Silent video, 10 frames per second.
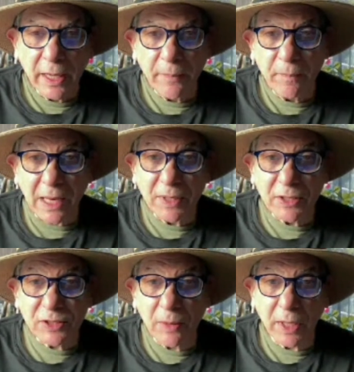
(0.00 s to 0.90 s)
It may
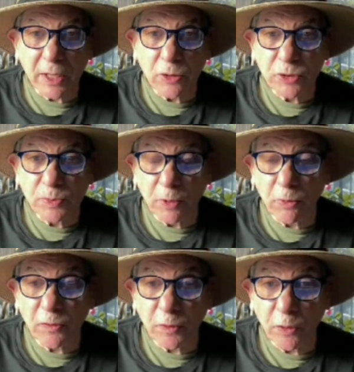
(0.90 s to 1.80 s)
be somebody who's been
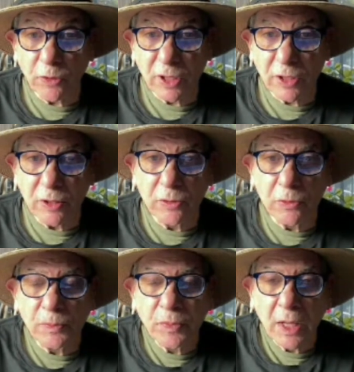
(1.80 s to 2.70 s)
referred to
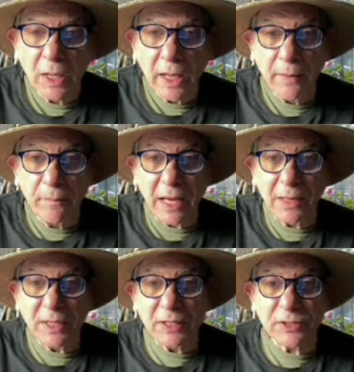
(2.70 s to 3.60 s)
you. It
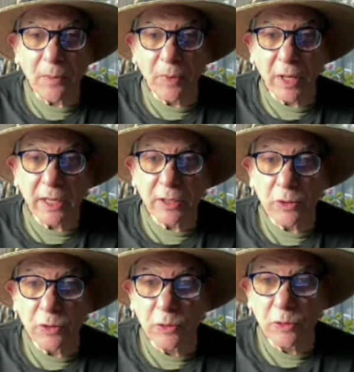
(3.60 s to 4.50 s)
may be somebody
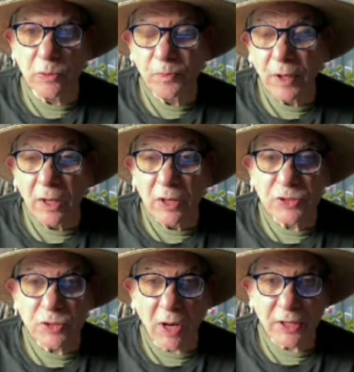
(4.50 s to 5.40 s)
who
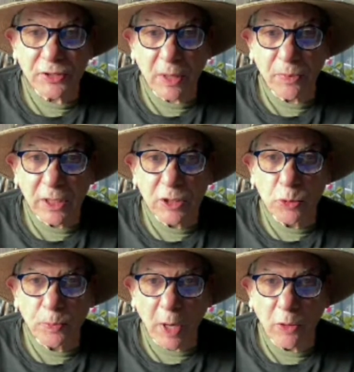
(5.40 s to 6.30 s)
saw something
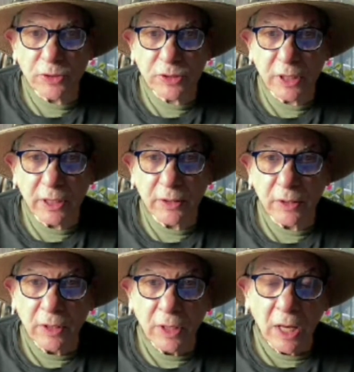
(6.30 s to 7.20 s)
you posted.